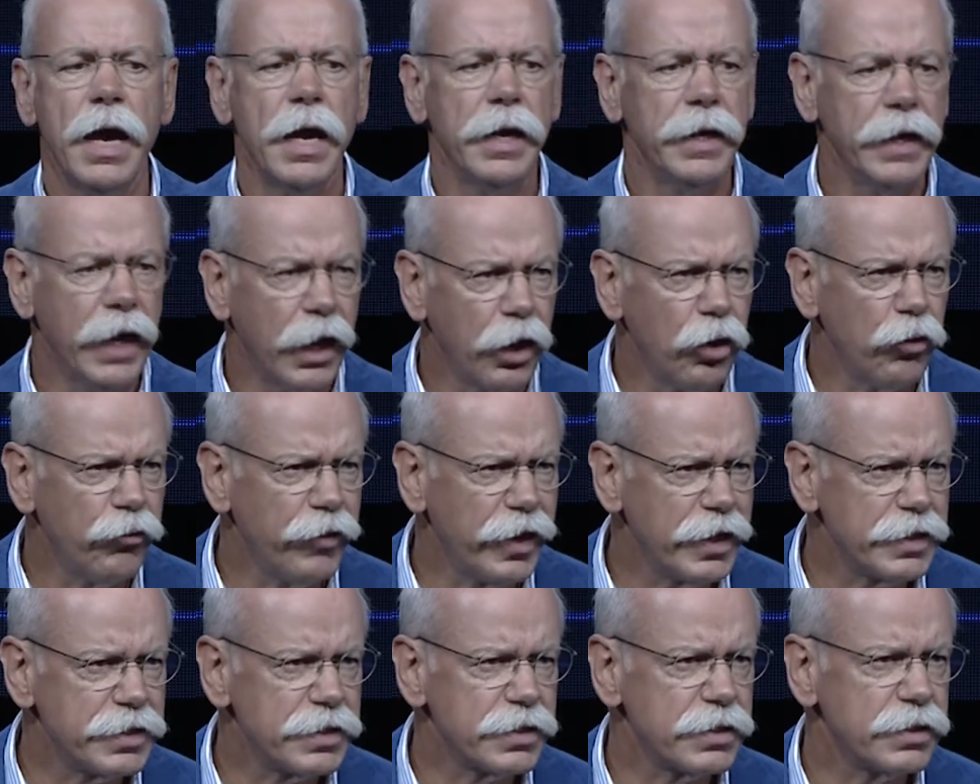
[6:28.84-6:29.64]
None of
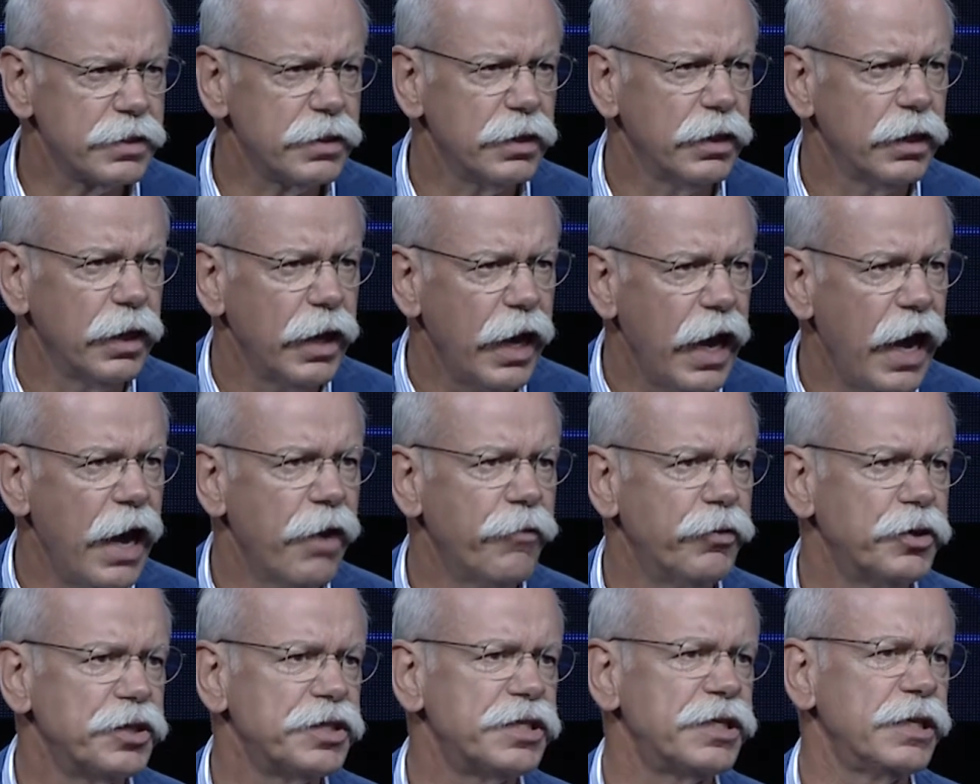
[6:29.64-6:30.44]
us
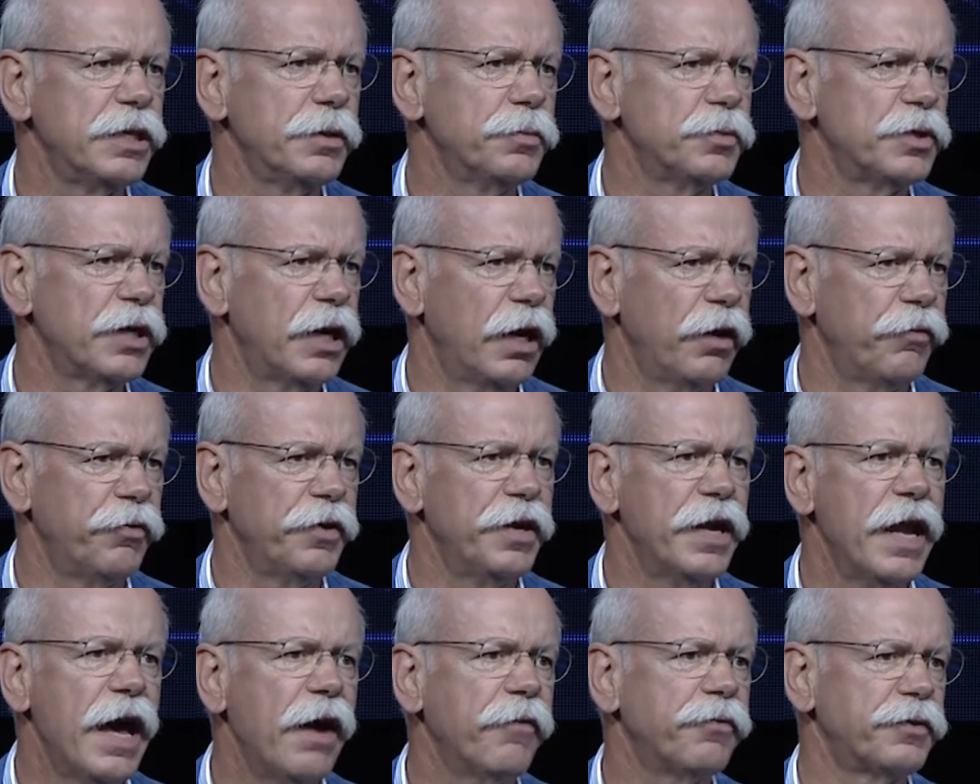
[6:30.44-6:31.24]
ever seem to have
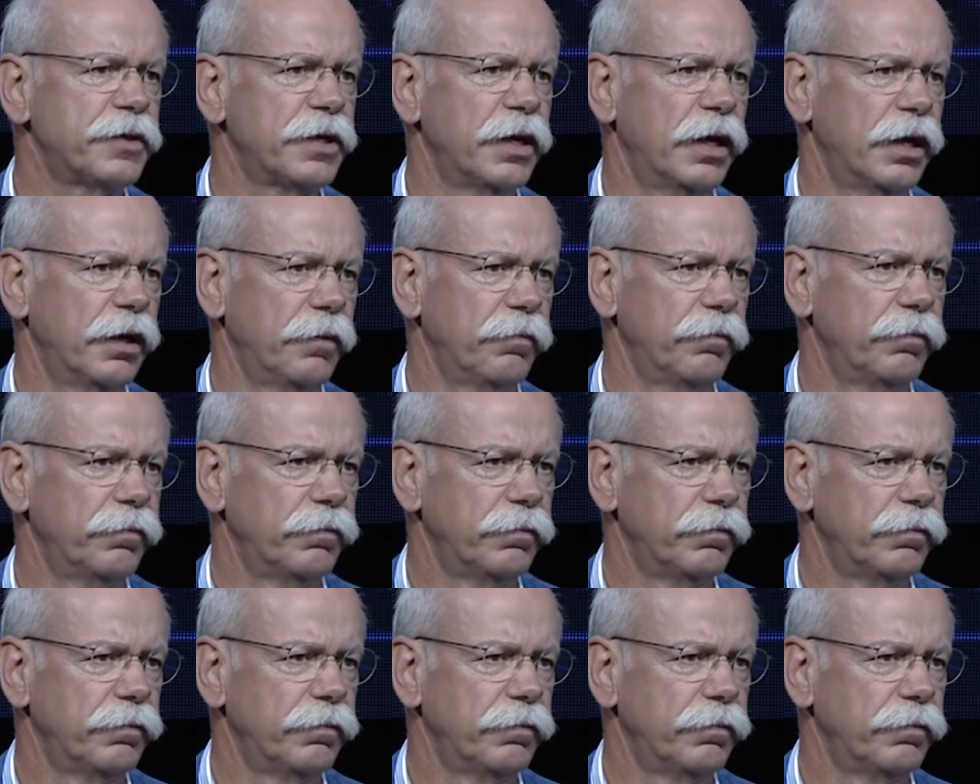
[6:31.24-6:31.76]
enough time,